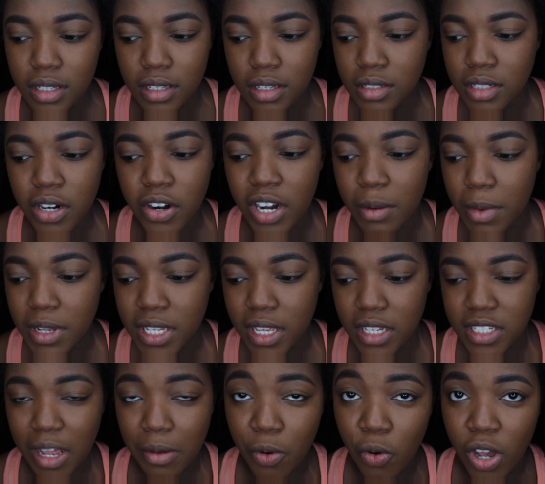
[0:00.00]
it's already my
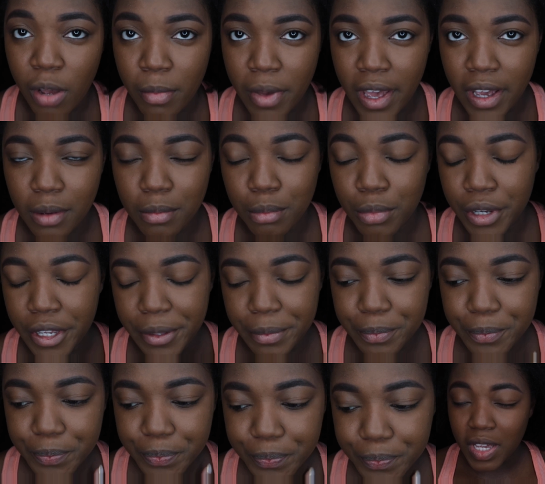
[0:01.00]
2nd time going back. But,
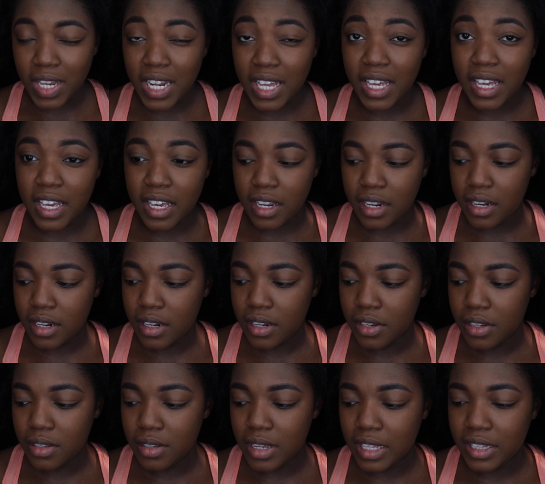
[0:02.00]
and again,
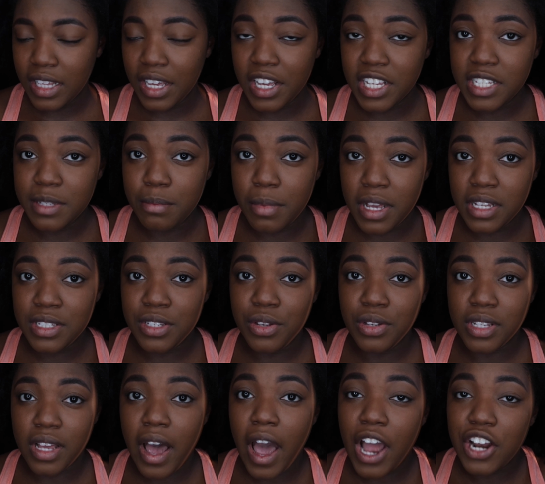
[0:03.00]
I think it's best to
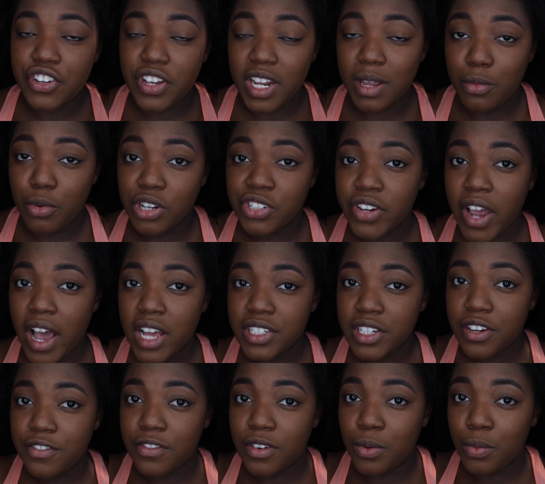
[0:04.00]
use a hydrating
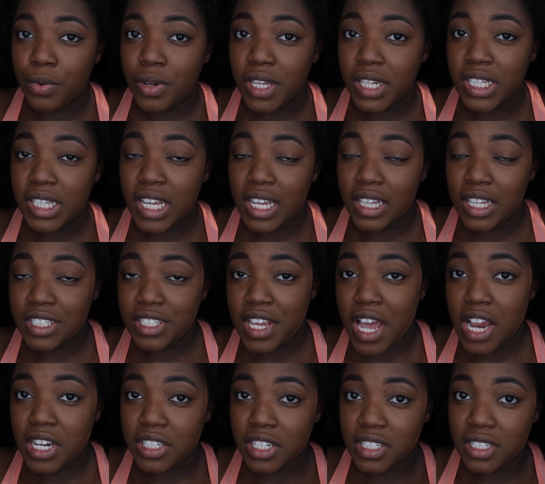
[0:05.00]
moisturizer from what Alicia
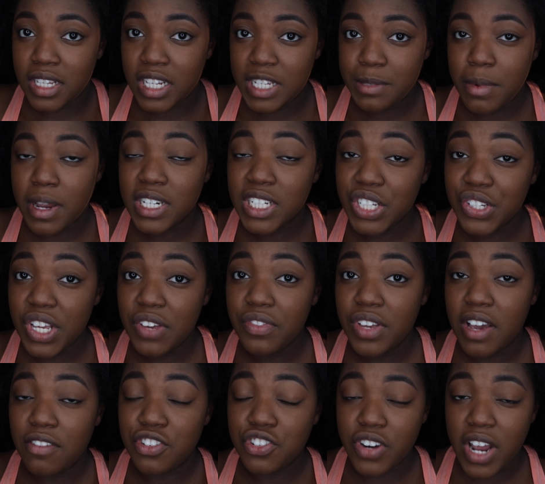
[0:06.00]
Ashley said, especially if
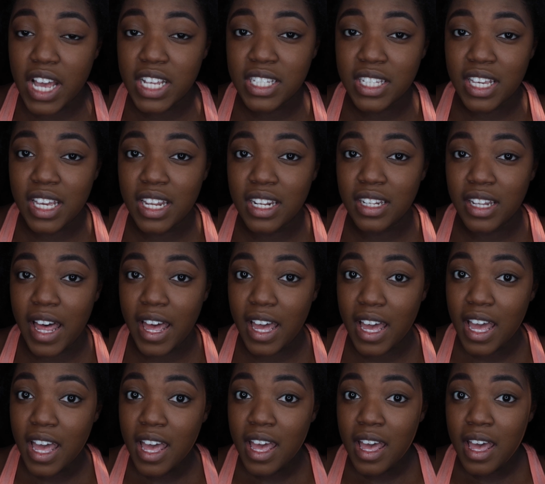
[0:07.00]
you have dry skin
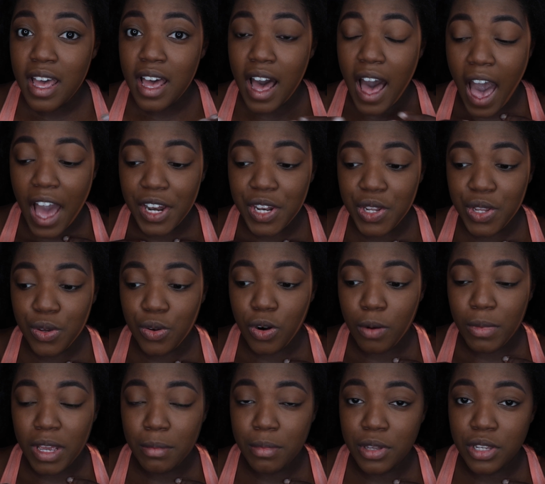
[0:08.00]
like I do,
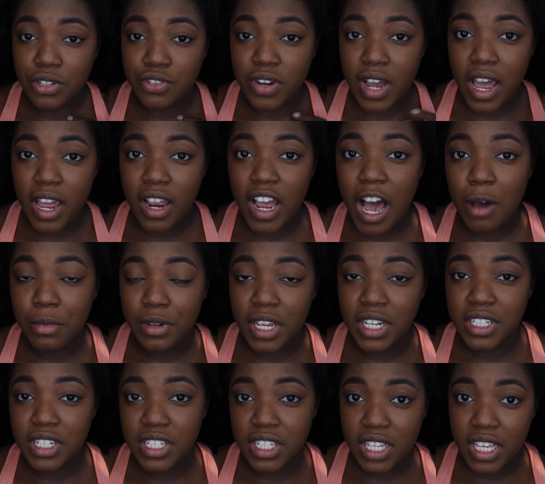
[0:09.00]
or maybe dry
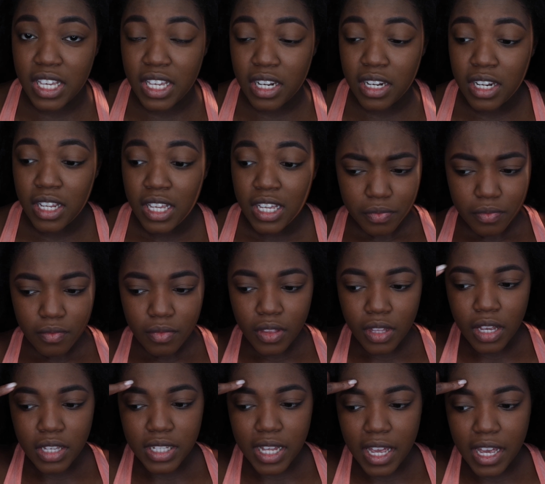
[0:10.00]
combination skin.
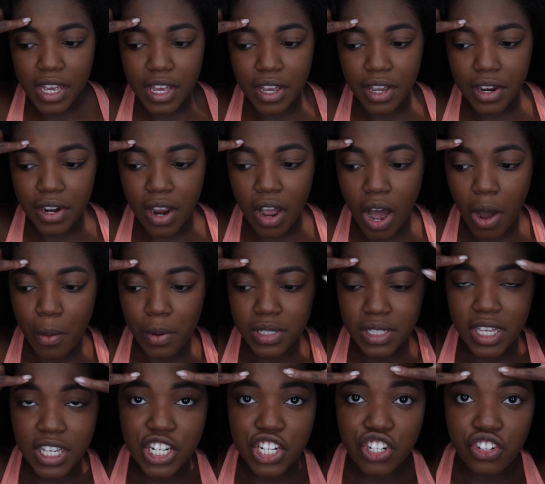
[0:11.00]
Because like here, I
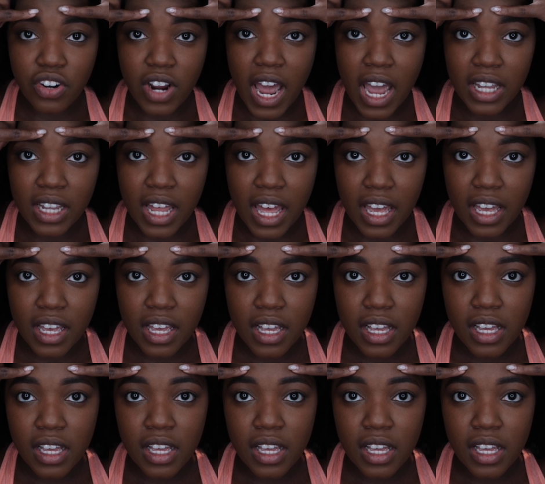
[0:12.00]
always get dry, like